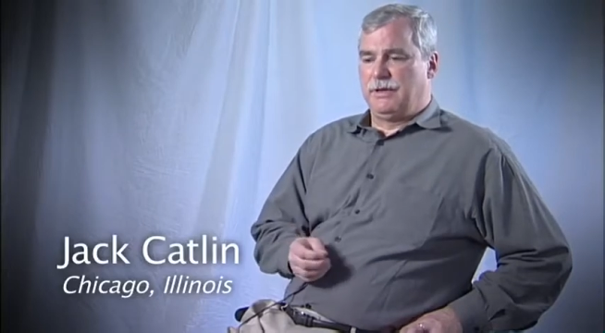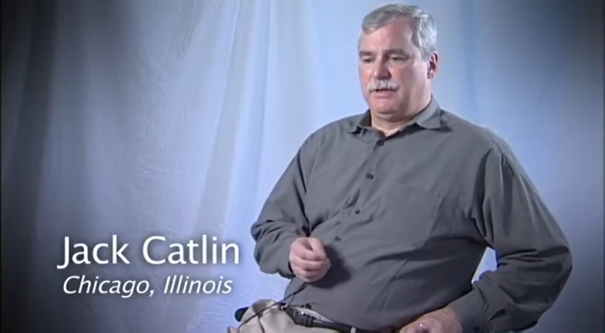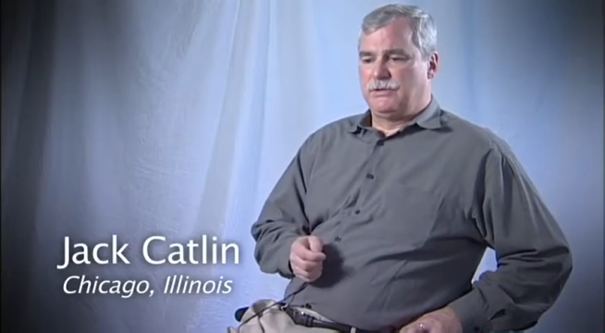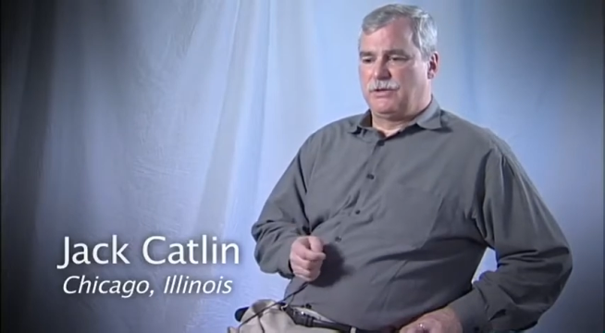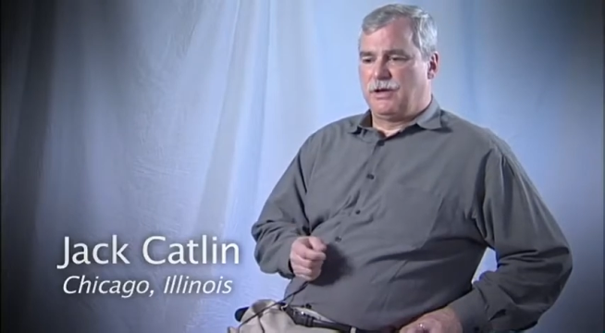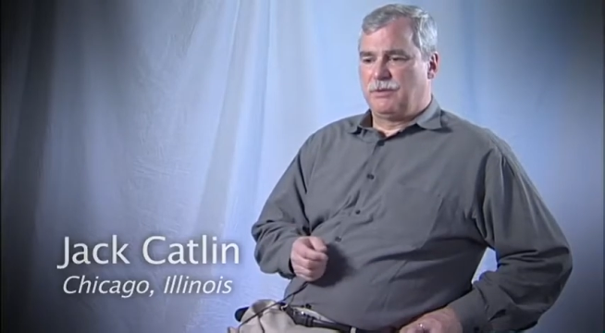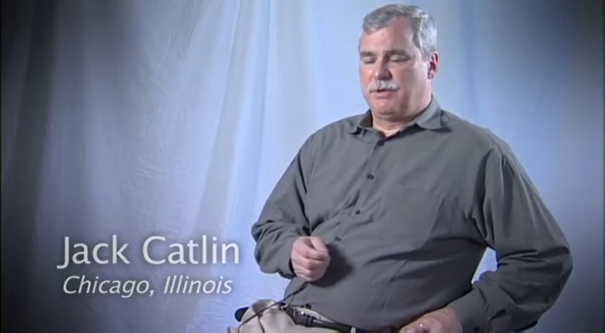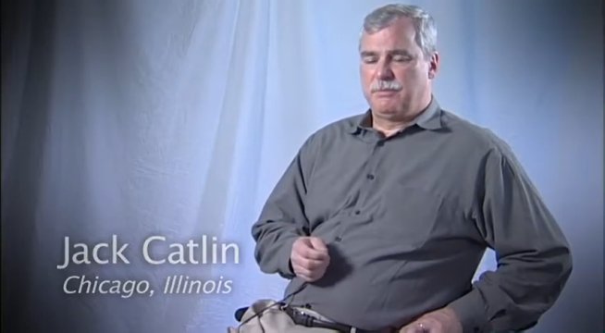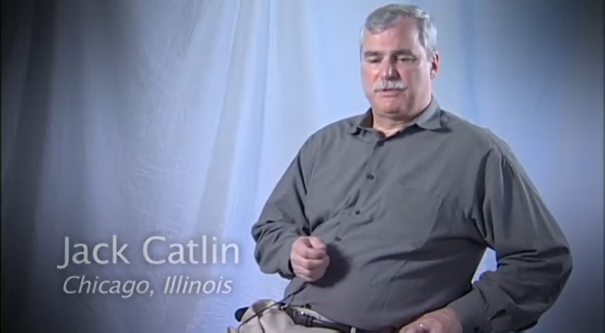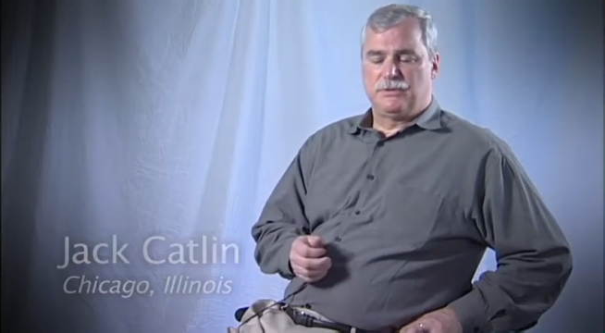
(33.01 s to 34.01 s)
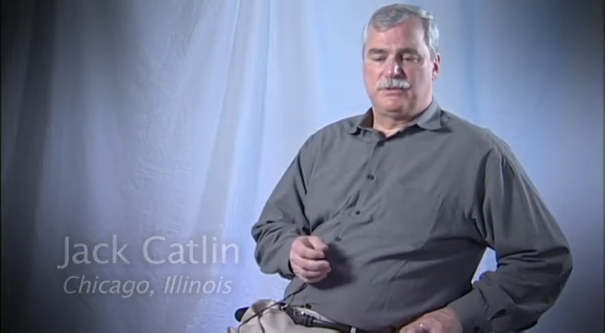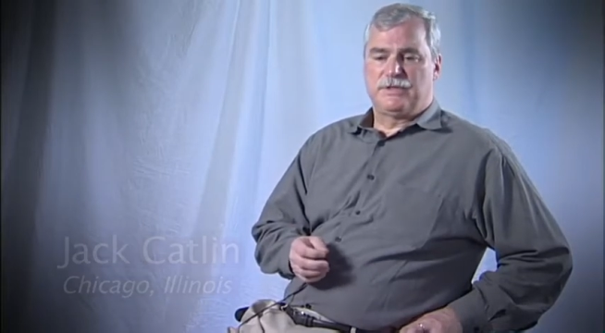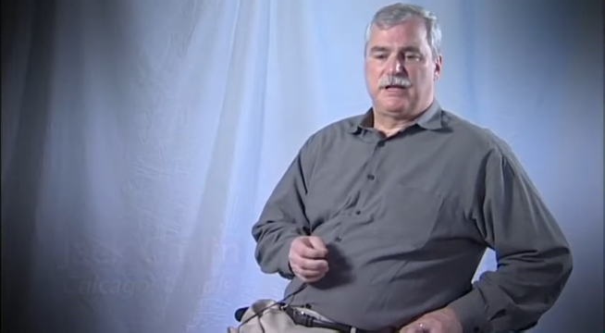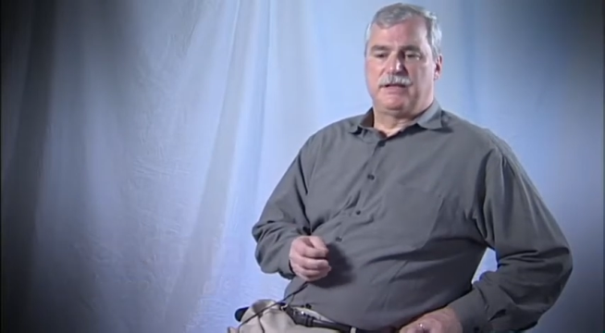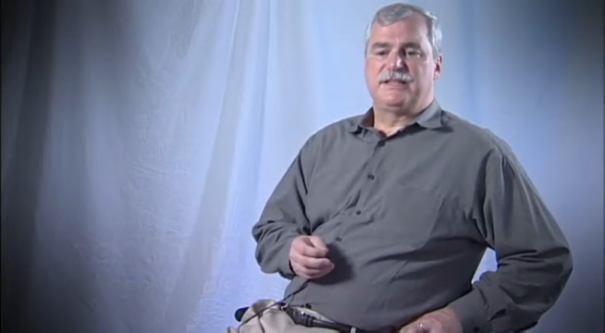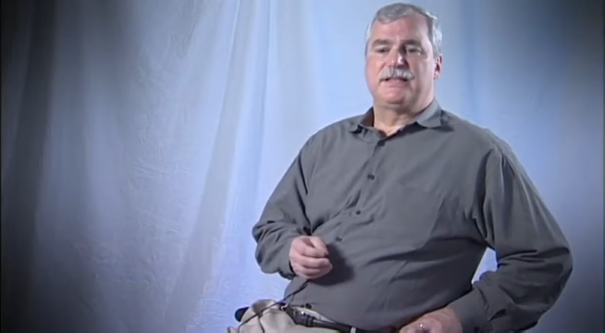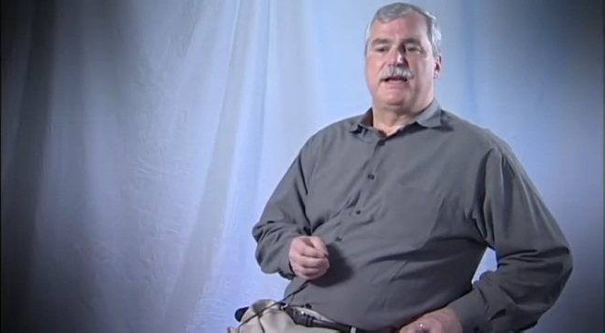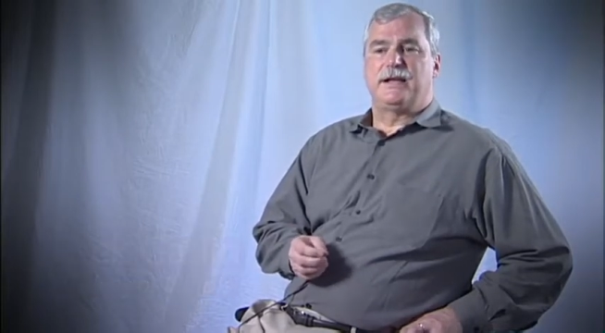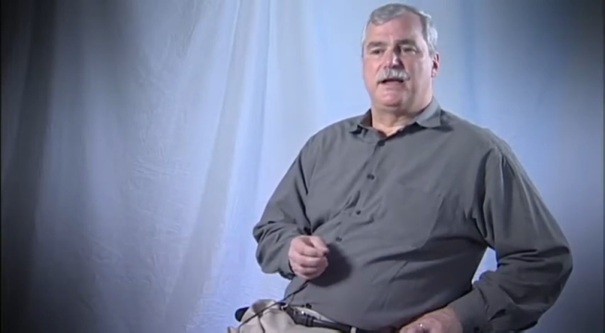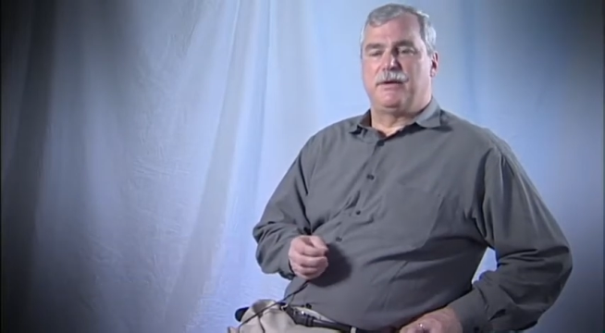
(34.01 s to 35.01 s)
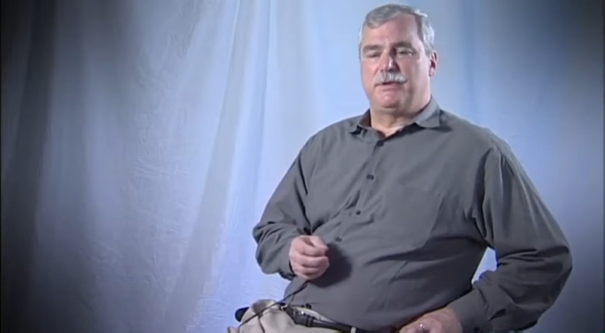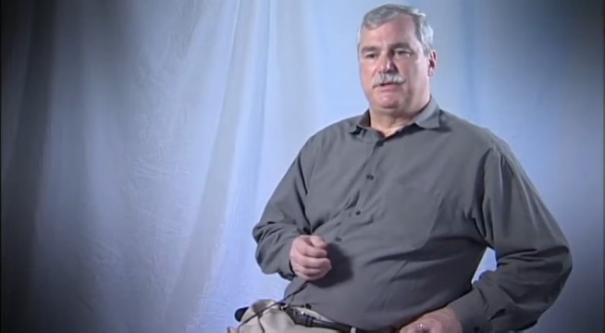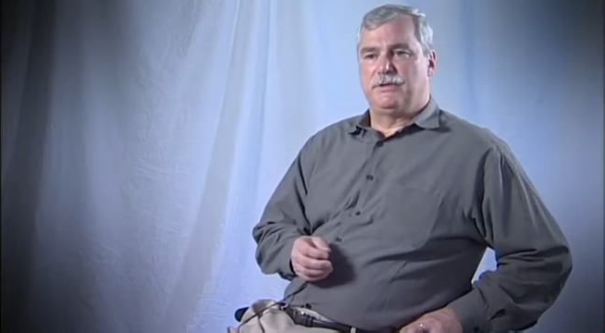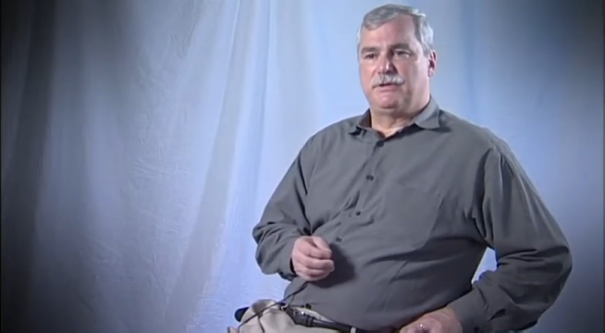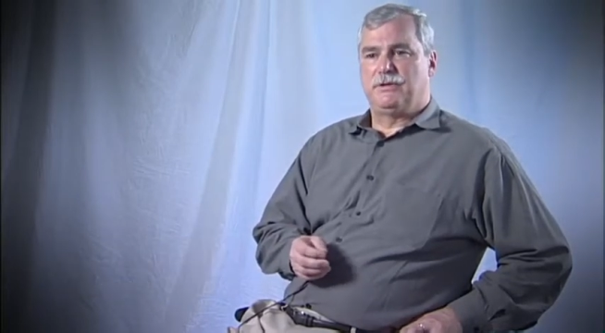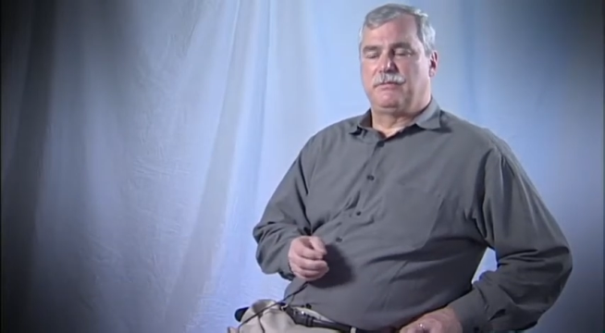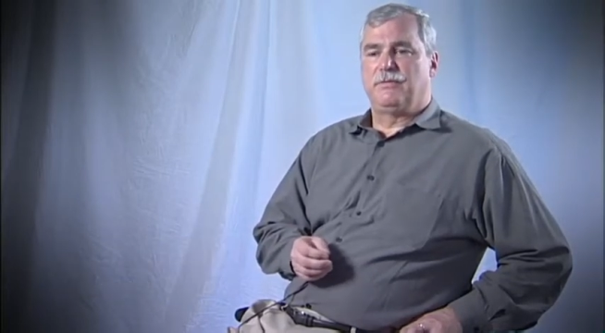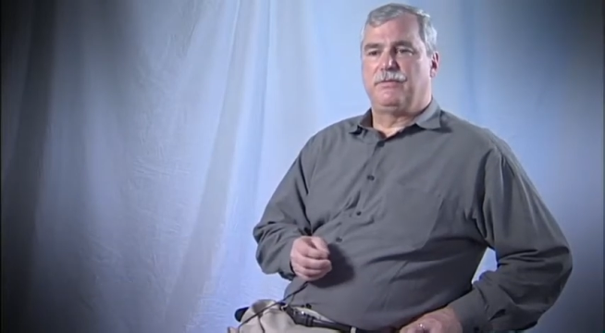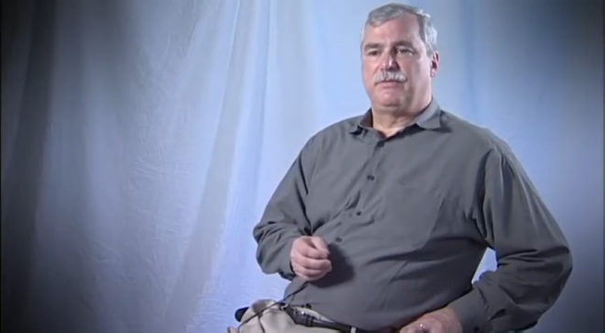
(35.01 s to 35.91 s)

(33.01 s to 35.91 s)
The Chicago Public Schools held a design competition